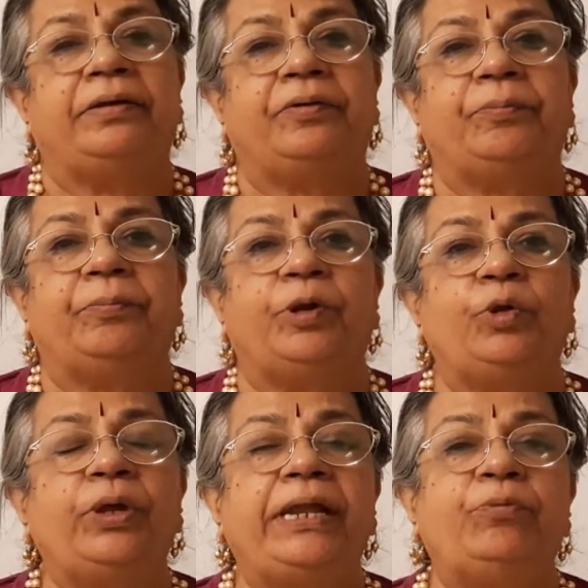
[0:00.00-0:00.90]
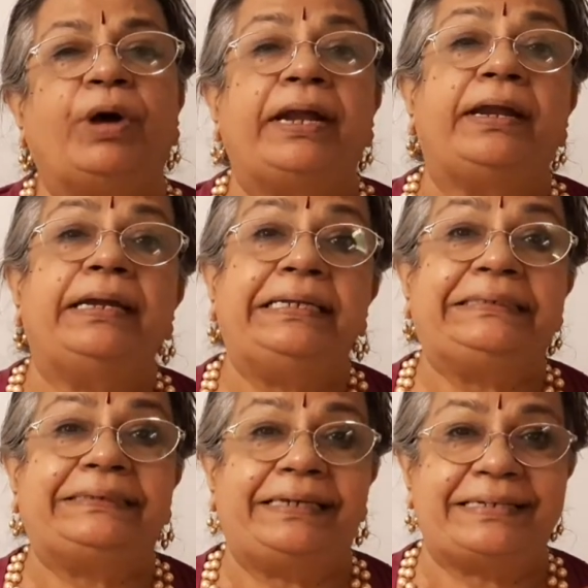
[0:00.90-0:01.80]
look at one
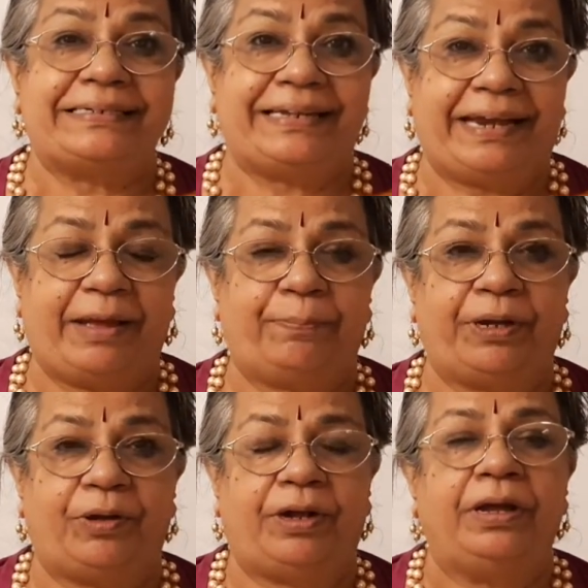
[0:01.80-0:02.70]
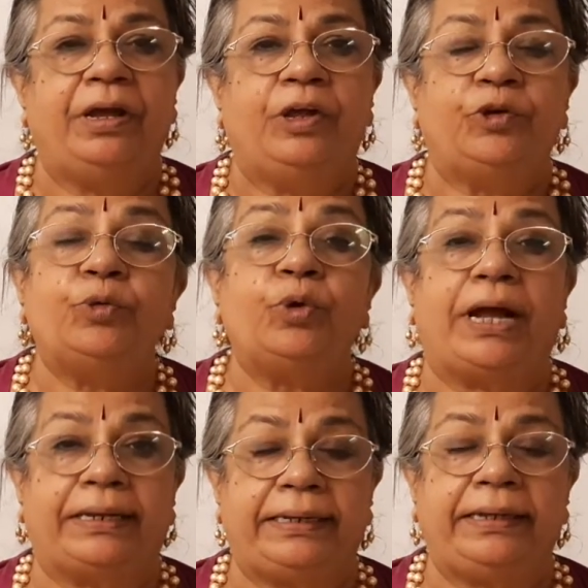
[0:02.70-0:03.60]
incident that happened to
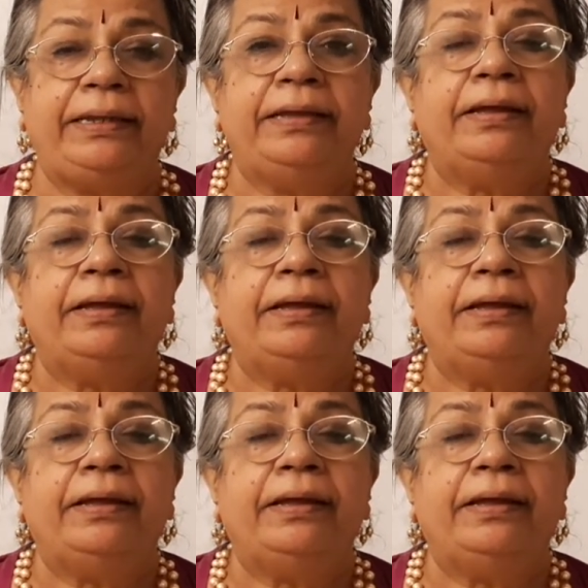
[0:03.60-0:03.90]
Gandhi.